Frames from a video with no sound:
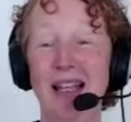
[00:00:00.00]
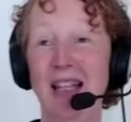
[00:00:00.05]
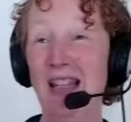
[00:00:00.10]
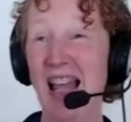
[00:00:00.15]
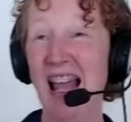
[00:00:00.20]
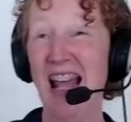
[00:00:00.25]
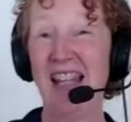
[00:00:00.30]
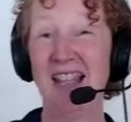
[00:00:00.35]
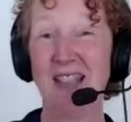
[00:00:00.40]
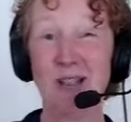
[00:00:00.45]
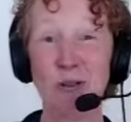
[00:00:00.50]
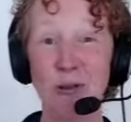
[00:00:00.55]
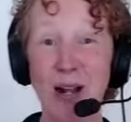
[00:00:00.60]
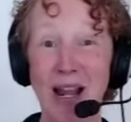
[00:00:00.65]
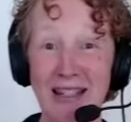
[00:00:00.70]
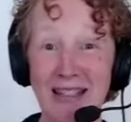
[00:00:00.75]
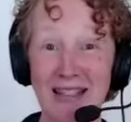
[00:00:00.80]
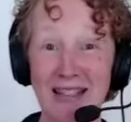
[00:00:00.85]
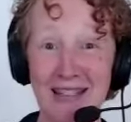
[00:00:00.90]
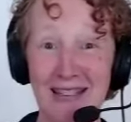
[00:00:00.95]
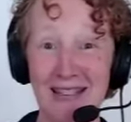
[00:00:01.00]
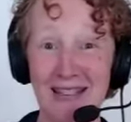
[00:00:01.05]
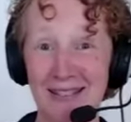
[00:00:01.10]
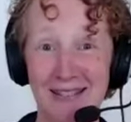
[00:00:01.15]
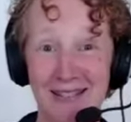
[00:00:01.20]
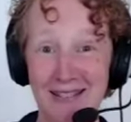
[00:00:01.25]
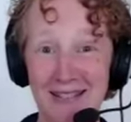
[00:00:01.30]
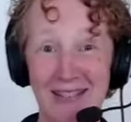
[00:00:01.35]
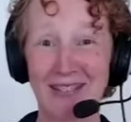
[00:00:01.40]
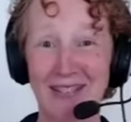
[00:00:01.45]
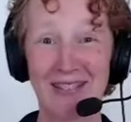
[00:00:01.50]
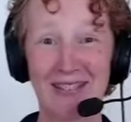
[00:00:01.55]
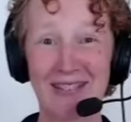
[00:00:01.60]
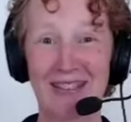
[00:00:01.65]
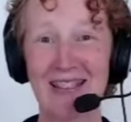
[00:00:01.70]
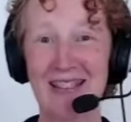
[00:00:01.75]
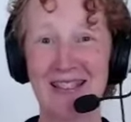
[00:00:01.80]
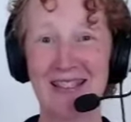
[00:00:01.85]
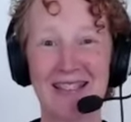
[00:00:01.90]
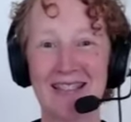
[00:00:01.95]
and grace, you know.
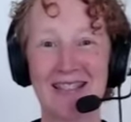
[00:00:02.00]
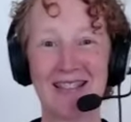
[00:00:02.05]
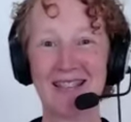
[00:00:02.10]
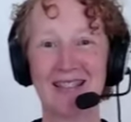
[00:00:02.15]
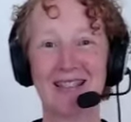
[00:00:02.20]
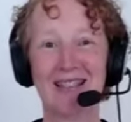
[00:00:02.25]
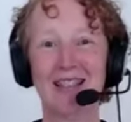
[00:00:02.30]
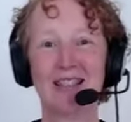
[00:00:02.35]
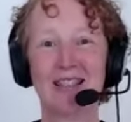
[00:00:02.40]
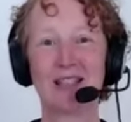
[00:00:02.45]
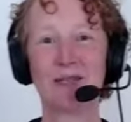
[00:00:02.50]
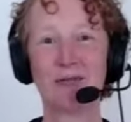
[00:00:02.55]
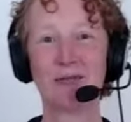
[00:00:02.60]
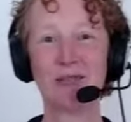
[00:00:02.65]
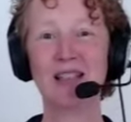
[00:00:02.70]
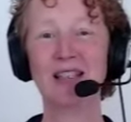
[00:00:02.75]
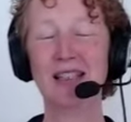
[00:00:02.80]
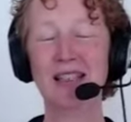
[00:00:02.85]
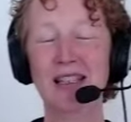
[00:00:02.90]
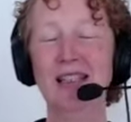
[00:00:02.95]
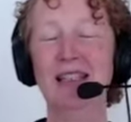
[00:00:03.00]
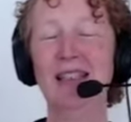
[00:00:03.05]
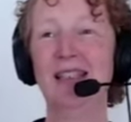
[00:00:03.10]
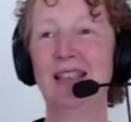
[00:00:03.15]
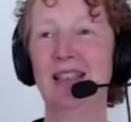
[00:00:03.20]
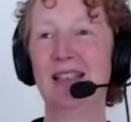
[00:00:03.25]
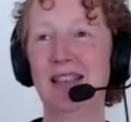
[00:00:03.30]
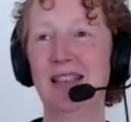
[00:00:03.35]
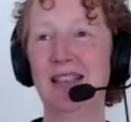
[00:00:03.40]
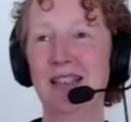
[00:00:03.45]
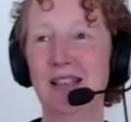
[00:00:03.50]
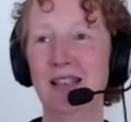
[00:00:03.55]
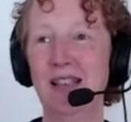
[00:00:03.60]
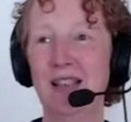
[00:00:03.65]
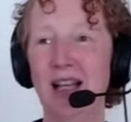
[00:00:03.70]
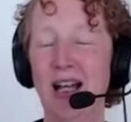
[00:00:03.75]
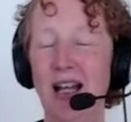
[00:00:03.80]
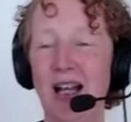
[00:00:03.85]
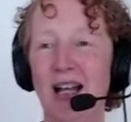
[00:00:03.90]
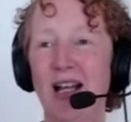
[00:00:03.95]
It's just it's a really
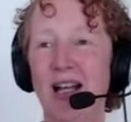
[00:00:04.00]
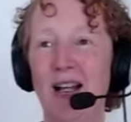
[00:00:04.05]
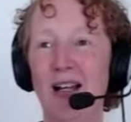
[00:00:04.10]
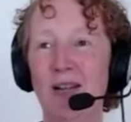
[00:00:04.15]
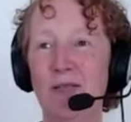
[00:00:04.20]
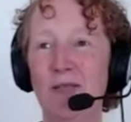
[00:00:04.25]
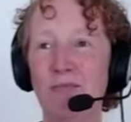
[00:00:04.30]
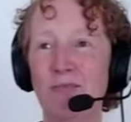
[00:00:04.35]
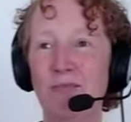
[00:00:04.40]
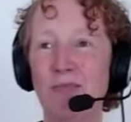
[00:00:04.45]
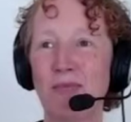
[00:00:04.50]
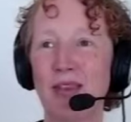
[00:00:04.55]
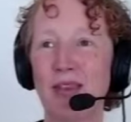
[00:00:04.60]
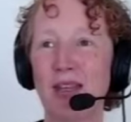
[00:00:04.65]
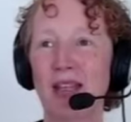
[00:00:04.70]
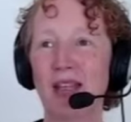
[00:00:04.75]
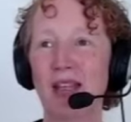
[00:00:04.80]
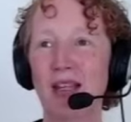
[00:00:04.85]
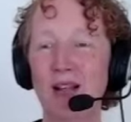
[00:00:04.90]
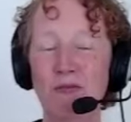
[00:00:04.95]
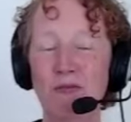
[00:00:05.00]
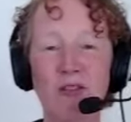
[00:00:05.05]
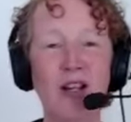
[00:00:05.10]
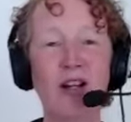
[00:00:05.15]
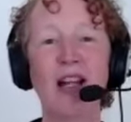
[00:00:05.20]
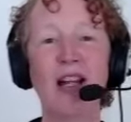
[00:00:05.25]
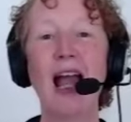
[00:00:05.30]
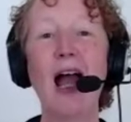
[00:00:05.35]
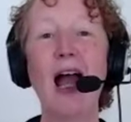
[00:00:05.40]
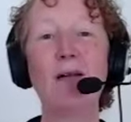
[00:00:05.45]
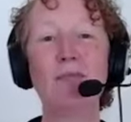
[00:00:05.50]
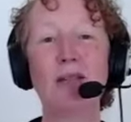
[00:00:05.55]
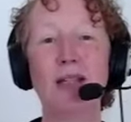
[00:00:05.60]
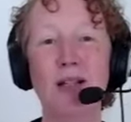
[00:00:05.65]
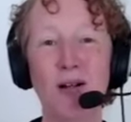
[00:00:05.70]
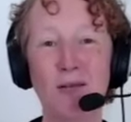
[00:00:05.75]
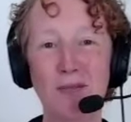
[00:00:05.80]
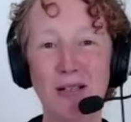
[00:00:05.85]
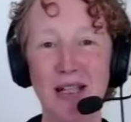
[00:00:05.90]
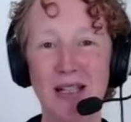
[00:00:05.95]
very happy
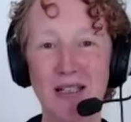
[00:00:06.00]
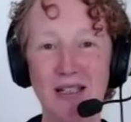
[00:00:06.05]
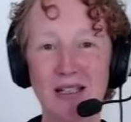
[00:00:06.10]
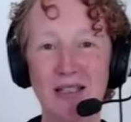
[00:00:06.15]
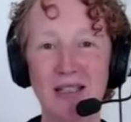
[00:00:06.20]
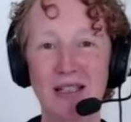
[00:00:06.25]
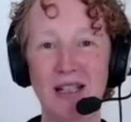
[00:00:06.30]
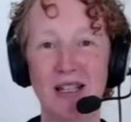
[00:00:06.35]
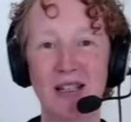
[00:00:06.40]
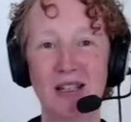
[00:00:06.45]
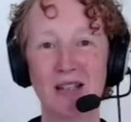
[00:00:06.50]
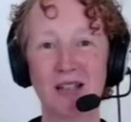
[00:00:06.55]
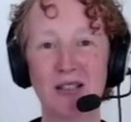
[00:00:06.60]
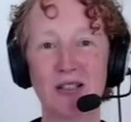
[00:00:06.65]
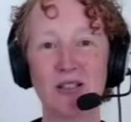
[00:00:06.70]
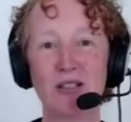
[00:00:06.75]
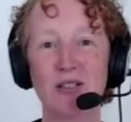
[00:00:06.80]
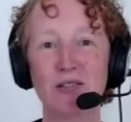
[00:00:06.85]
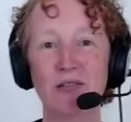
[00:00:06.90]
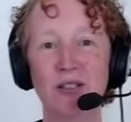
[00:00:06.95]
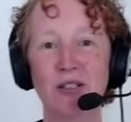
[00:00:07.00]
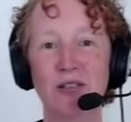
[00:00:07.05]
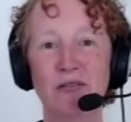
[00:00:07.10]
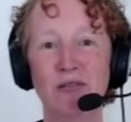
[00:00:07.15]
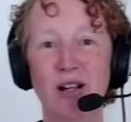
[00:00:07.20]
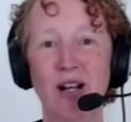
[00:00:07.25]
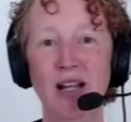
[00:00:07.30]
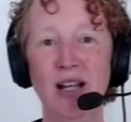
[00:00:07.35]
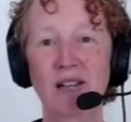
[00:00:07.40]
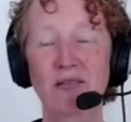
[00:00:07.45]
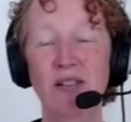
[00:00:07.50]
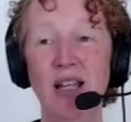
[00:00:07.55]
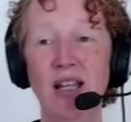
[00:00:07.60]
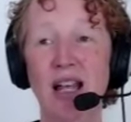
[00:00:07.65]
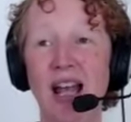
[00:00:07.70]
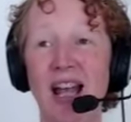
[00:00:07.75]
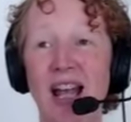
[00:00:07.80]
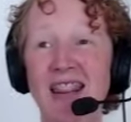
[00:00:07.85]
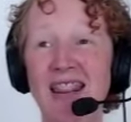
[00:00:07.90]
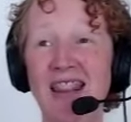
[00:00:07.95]
combination together, the 2 and the 5.
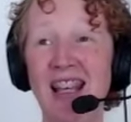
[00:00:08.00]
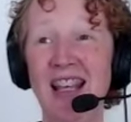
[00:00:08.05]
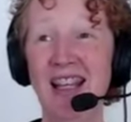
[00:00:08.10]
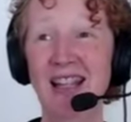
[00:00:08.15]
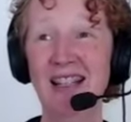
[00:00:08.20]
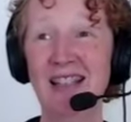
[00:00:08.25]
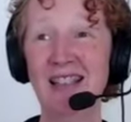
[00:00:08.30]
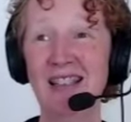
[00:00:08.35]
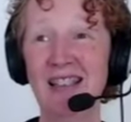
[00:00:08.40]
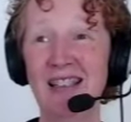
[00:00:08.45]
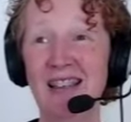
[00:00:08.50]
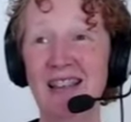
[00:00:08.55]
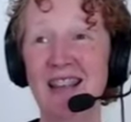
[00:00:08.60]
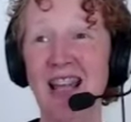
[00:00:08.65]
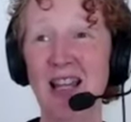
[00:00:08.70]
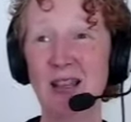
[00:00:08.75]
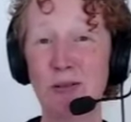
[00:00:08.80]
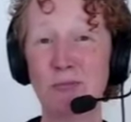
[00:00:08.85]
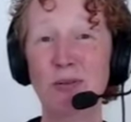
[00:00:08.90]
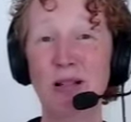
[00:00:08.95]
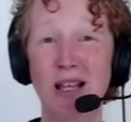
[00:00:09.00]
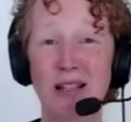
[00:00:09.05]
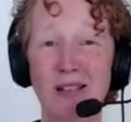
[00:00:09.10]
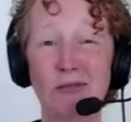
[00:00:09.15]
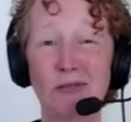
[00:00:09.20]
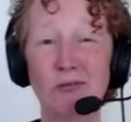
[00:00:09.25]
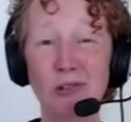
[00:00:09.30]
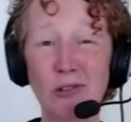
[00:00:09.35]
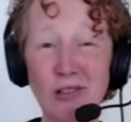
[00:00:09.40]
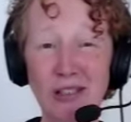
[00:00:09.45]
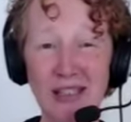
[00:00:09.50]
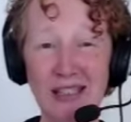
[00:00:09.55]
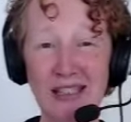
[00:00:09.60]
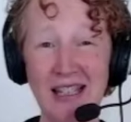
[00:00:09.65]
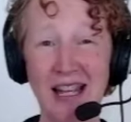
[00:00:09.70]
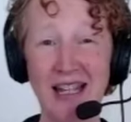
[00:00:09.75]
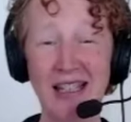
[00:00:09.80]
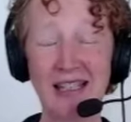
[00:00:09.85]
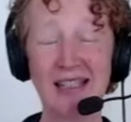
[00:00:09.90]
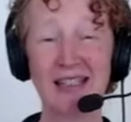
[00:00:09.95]
And then that the planet ruling
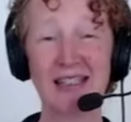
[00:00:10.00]
that